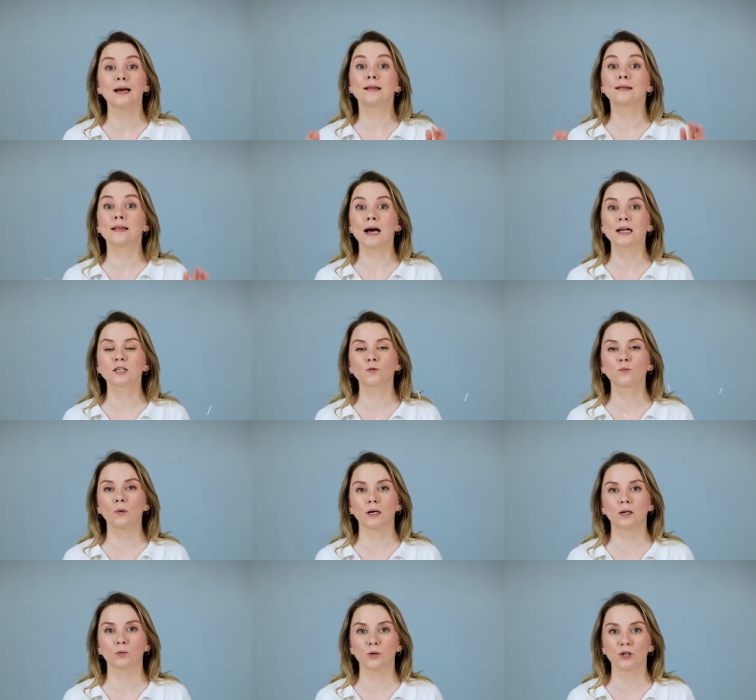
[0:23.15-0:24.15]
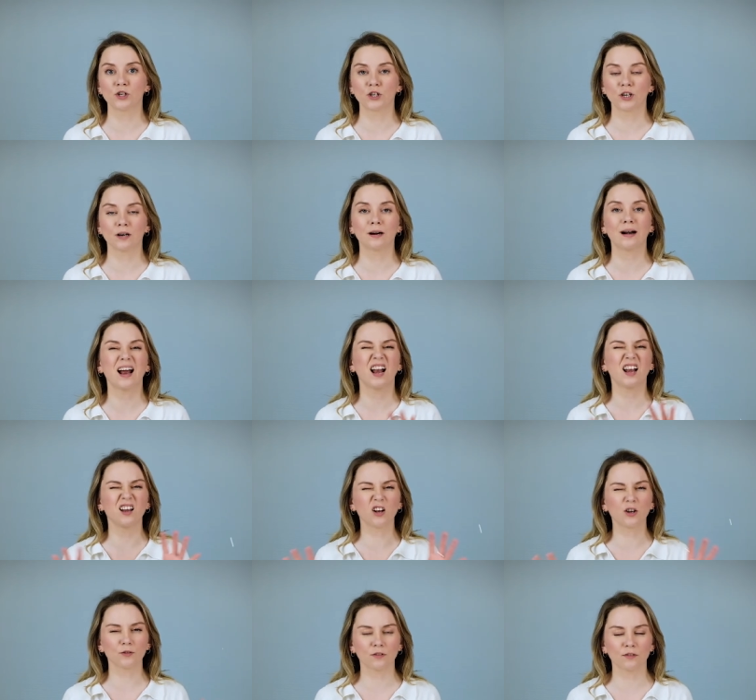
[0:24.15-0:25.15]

and that's where we share a lot of